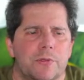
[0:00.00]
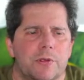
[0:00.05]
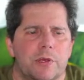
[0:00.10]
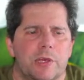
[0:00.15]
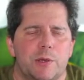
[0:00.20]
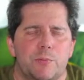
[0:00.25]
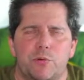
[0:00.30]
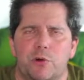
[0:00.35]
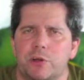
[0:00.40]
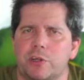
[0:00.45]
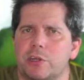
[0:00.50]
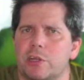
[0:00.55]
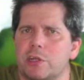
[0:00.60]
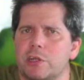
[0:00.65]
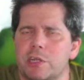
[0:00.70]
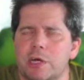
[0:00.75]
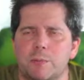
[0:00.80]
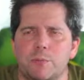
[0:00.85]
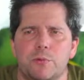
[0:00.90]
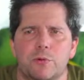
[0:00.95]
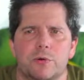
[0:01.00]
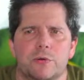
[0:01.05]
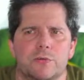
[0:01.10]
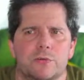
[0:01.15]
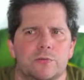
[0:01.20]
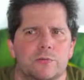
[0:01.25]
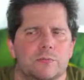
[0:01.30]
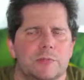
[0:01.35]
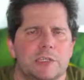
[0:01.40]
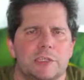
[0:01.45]
He brought in a number
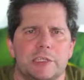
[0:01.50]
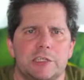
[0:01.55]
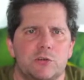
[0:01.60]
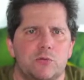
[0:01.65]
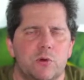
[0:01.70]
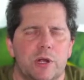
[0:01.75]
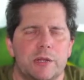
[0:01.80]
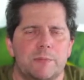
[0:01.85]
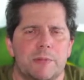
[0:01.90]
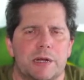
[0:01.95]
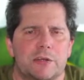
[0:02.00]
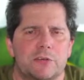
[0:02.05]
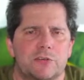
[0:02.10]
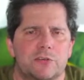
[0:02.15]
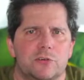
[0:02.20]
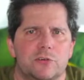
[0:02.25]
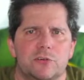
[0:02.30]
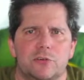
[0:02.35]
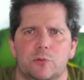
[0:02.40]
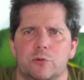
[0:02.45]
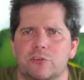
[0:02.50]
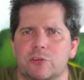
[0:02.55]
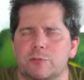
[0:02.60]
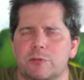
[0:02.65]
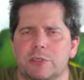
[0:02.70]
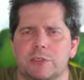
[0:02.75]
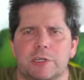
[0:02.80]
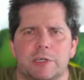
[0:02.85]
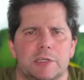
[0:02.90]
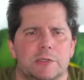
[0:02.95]
of elite grandmasters. There were
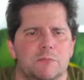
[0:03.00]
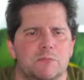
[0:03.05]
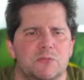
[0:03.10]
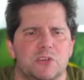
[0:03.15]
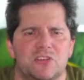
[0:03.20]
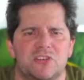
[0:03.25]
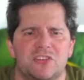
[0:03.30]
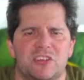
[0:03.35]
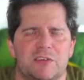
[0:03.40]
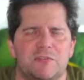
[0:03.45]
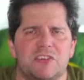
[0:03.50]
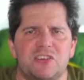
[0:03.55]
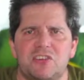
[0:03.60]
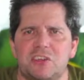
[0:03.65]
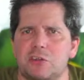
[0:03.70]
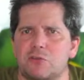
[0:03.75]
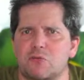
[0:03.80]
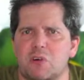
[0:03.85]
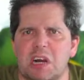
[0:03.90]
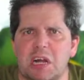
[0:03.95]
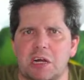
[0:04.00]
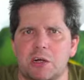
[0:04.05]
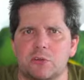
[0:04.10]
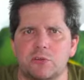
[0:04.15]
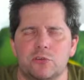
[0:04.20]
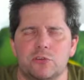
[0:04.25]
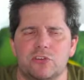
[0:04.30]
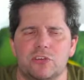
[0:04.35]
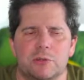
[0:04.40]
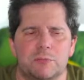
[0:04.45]
something like 17
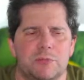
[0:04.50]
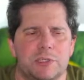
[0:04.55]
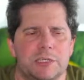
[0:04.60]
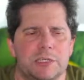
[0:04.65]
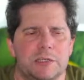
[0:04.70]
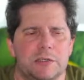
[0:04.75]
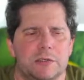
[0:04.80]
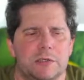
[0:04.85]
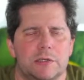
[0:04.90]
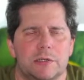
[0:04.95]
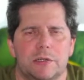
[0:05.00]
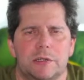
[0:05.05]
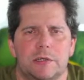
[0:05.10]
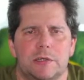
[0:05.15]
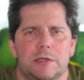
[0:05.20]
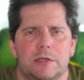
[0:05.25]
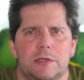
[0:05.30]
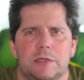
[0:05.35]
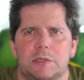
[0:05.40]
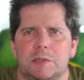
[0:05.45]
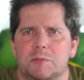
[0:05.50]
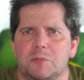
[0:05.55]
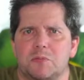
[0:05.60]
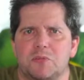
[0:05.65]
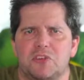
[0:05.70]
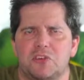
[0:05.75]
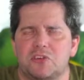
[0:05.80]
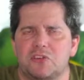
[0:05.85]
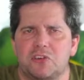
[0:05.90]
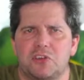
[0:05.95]
rounds or something,
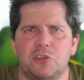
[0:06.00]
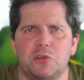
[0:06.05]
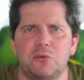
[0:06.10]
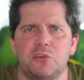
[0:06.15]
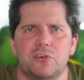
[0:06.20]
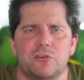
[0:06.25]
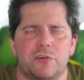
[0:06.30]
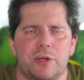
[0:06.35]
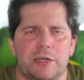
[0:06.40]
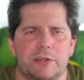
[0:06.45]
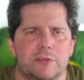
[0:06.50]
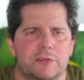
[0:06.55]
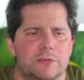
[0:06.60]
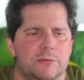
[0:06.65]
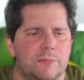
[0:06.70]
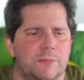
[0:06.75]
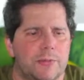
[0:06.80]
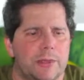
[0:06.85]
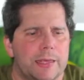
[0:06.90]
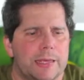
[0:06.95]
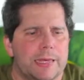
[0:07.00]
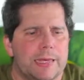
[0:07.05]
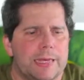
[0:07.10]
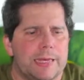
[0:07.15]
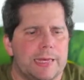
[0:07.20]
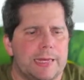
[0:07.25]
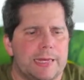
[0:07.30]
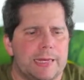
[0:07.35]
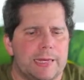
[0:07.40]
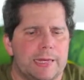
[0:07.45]
just huge events.
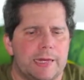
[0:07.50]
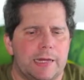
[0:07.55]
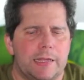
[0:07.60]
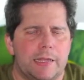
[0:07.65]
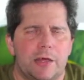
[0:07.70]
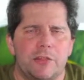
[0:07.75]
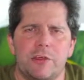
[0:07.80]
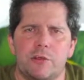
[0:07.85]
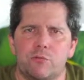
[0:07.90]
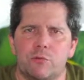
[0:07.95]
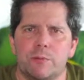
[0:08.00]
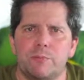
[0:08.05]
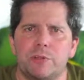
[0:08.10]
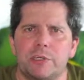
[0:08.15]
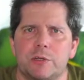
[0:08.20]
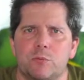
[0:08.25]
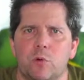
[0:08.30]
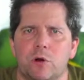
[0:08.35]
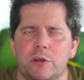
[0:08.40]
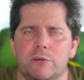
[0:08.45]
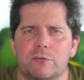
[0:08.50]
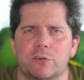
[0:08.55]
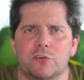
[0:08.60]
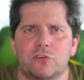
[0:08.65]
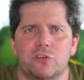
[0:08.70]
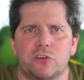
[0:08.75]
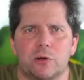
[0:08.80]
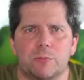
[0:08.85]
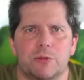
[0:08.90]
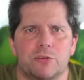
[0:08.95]
And I think Ribley in one of those
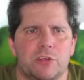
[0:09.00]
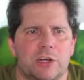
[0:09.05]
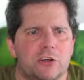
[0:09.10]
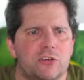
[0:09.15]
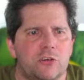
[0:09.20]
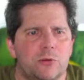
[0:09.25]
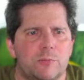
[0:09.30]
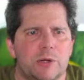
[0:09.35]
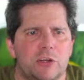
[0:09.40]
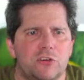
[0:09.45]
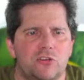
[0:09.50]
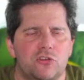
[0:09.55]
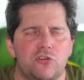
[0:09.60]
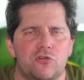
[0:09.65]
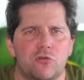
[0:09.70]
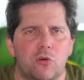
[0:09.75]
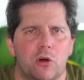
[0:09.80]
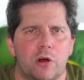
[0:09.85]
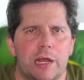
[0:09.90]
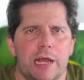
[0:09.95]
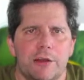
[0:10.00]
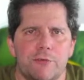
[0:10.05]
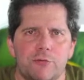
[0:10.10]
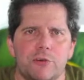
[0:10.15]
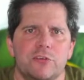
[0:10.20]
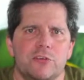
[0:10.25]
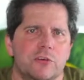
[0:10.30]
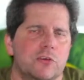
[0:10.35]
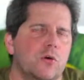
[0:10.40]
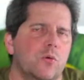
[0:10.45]
tournaments actually managed to draw
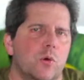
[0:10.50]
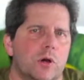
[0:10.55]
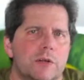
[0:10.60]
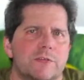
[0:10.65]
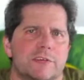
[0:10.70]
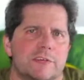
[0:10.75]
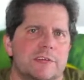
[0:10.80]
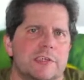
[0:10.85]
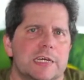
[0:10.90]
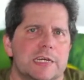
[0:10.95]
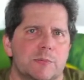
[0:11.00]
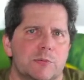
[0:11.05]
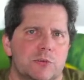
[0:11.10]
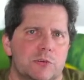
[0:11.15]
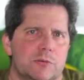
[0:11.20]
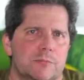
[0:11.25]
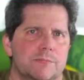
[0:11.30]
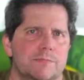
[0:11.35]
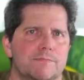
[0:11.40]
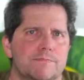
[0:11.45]
every single one of his games.